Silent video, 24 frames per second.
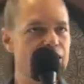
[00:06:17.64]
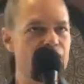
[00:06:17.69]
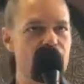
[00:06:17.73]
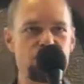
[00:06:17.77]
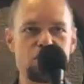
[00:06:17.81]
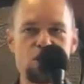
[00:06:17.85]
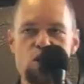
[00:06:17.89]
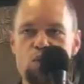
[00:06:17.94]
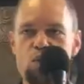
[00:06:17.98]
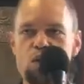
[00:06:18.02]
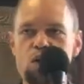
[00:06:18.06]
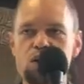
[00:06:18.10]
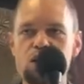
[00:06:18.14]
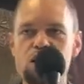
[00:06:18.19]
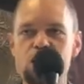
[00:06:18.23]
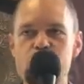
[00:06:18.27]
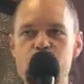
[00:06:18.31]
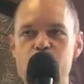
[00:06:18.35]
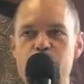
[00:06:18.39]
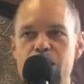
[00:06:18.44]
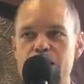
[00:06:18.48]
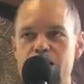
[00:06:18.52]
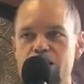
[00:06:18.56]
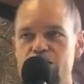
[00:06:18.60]
Lives in a world
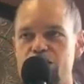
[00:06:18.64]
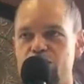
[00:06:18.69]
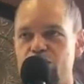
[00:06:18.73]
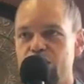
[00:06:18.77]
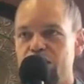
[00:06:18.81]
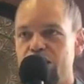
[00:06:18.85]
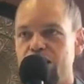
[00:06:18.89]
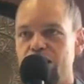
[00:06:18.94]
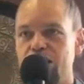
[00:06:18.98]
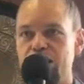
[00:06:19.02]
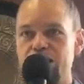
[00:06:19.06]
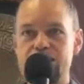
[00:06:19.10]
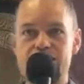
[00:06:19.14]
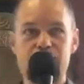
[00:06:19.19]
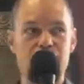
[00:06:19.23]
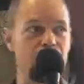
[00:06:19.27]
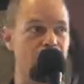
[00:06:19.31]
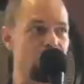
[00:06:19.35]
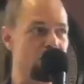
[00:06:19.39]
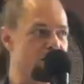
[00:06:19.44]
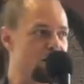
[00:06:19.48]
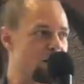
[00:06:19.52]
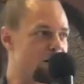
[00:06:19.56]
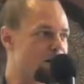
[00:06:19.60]
as big to it as
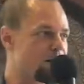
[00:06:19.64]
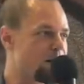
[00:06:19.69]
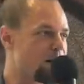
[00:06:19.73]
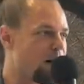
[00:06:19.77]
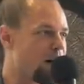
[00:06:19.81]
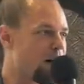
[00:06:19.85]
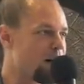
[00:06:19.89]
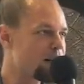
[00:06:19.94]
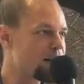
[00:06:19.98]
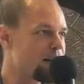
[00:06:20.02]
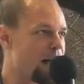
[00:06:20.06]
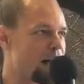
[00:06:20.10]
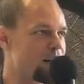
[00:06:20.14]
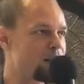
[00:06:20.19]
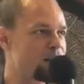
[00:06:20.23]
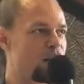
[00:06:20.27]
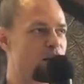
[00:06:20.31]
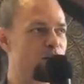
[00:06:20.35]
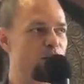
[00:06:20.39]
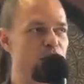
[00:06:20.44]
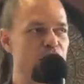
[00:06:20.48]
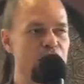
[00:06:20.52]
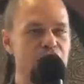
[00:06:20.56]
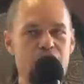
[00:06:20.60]
ours is to us, has to
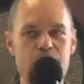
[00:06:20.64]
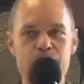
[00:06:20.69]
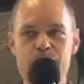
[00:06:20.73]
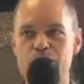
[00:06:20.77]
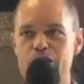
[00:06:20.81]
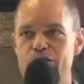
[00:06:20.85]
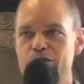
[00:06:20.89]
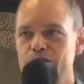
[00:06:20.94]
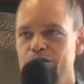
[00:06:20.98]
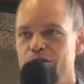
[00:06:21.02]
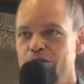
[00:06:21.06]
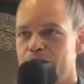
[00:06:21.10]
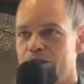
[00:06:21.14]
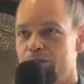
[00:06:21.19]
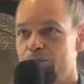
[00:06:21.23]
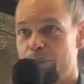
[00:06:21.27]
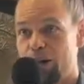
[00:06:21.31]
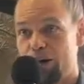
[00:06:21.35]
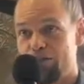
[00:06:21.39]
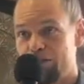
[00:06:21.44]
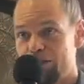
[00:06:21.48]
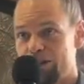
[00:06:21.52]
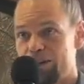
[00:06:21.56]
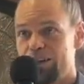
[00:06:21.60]
communicate
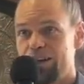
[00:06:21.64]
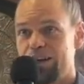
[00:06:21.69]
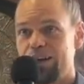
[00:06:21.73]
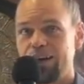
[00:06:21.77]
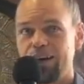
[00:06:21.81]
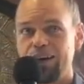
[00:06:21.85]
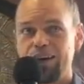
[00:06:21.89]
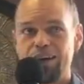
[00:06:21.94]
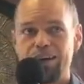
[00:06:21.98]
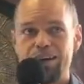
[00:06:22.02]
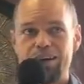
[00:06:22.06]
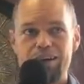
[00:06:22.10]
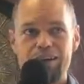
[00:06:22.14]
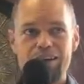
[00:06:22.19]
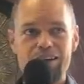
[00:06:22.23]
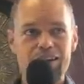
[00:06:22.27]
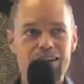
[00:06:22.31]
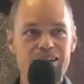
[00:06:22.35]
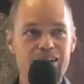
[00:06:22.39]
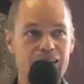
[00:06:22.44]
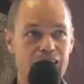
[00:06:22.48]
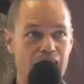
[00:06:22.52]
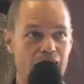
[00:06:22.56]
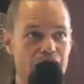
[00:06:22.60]
perfectly.
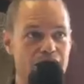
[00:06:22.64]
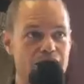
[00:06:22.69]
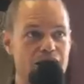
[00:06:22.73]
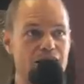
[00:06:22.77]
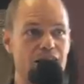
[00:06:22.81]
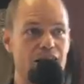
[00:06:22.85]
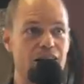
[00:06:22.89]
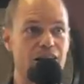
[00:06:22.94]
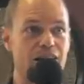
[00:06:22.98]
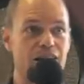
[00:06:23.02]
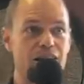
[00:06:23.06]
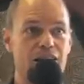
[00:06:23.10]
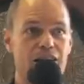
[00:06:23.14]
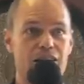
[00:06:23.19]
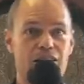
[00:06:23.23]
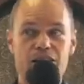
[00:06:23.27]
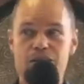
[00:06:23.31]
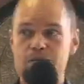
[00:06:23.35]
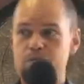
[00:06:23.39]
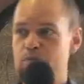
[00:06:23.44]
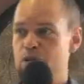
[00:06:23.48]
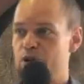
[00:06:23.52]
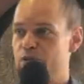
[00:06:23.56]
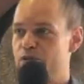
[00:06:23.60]
It has to
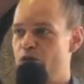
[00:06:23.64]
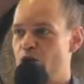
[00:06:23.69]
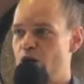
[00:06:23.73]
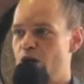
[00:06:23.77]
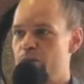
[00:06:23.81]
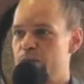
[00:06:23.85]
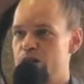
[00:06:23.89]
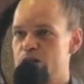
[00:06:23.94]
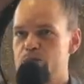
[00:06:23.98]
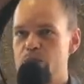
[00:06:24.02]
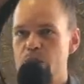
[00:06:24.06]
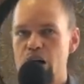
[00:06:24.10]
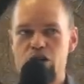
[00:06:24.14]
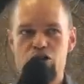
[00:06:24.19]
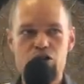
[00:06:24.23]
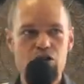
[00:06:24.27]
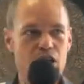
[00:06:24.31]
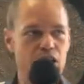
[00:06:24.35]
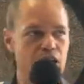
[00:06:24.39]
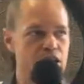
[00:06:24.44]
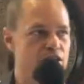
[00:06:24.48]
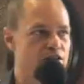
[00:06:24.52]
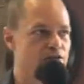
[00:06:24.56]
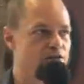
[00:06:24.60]
perform a
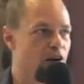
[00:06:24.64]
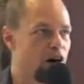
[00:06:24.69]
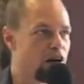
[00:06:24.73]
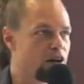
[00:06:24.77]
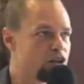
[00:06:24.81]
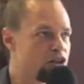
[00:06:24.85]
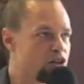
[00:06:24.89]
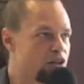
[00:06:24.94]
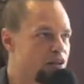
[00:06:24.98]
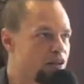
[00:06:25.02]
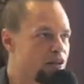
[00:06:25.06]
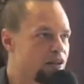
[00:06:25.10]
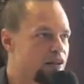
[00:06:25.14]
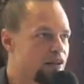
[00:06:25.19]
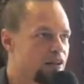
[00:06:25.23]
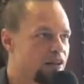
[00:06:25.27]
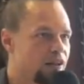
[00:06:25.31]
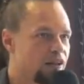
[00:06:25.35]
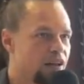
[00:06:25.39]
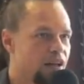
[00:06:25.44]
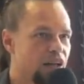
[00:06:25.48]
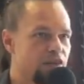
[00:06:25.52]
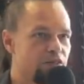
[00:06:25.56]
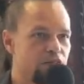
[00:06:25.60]
specialized function,
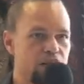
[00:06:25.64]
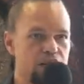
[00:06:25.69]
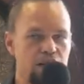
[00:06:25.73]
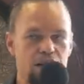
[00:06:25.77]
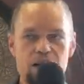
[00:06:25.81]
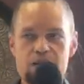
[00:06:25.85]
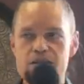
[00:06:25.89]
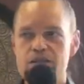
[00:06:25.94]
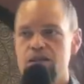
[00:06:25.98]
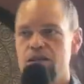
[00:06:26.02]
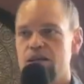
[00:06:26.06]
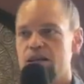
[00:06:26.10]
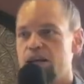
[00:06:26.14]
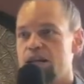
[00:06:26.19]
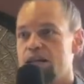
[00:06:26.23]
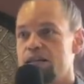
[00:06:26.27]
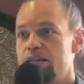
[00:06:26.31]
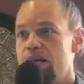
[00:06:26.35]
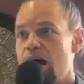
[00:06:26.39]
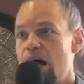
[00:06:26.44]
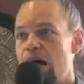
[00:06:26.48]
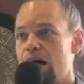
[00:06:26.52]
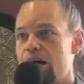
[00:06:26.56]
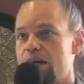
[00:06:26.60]
and if it doesn't,
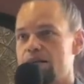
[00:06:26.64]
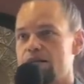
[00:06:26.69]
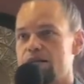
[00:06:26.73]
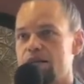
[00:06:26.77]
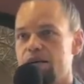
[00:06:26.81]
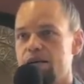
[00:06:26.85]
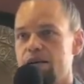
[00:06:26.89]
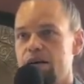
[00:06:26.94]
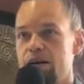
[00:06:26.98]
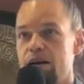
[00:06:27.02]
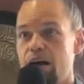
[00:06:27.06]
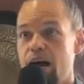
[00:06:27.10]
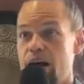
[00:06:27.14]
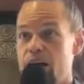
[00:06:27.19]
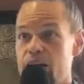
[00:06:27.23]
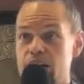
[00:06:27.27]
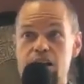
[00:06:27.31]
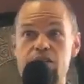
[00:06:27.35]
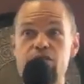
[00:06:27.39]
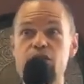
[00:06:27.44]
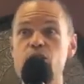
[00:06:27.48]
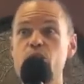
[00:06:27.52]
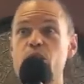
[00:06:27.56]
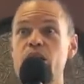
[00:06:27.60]
it dies. And
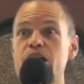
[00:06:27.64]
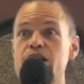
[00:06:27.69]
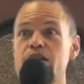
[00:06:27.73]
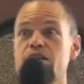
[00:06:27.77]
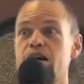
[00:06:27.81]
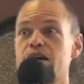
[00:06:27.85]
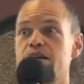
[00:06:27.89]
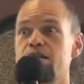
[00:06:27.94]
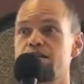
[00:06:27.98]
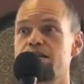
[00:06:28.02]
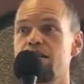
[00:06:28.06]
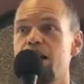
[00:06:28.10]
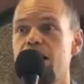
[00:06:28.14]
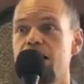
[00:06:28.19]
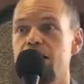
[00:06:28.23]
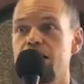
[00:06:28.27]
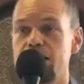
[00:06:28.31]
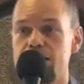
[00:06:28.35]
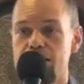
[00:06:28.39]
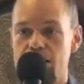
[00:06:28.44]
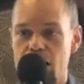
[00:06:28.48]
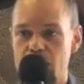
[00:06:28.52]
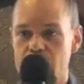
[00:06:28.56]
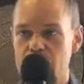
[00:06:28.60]
even when it does die,
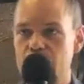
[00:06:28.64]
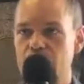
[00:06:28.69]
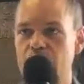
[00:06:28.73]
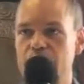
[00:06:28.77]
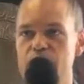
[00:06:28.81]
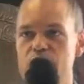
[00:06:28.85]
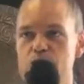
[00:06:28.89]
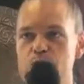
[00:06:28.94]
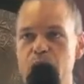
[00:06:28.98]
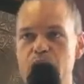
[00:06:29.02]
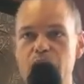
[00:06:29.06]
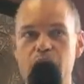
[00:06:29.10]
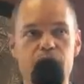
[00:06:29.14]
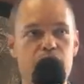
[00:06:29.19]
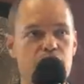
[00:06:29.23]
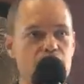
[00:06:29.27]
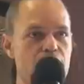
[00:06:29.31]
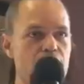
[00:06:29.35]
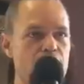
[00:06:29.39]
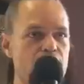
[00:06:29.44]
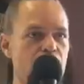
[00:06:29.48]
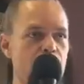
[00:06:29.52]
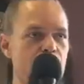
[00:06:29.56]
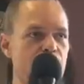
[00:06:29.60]
it's got a lifespan. If
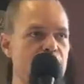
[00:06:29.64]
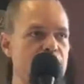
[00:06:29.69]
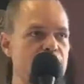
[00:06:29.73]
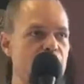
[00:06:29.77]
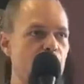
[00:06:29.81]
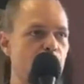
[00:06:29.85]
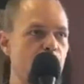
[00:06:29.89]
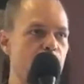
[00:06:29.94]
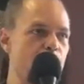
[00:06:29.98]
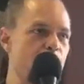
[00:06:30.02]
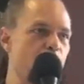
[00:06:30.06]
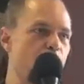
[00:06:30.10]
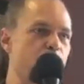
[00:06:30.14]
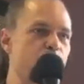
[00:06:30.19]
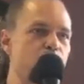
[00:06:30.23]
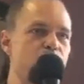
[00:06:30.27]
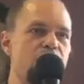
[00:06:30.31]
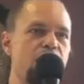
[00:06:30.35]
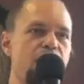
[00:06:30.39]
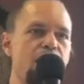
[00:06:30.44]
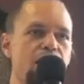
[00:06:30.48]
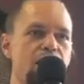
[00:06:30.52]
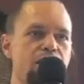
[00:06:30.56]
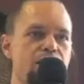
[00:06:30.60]
it's a stomach cell, maybe
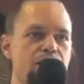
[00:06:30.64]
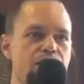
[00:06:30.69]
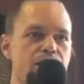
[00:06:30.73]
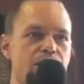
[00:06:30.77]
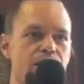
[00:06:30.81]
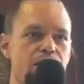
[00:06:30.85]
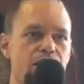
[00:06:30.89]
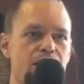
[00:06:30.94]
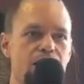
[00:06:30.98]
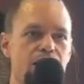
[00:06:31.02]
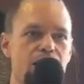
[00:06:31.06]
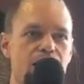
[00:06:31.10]
3 days.